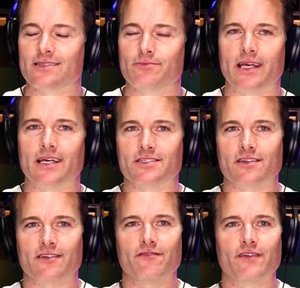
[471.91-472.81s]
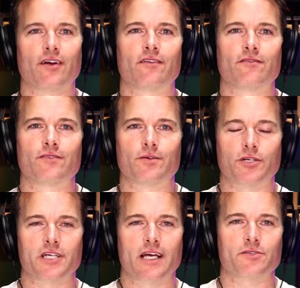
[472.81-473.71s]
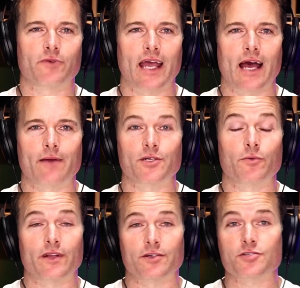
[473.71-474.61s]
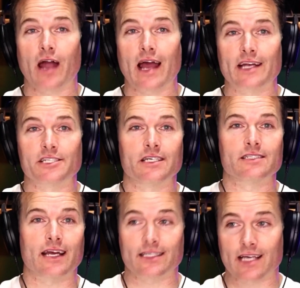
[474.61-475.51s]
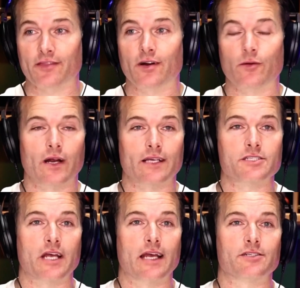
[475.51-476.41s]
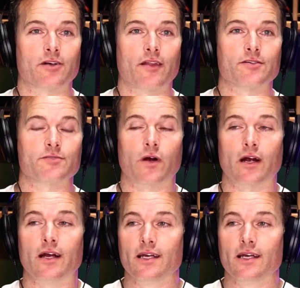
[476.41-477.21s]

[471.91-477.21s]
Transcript: because of the fear of depreciation recapture when there's strategies like a 1031 exchange or others where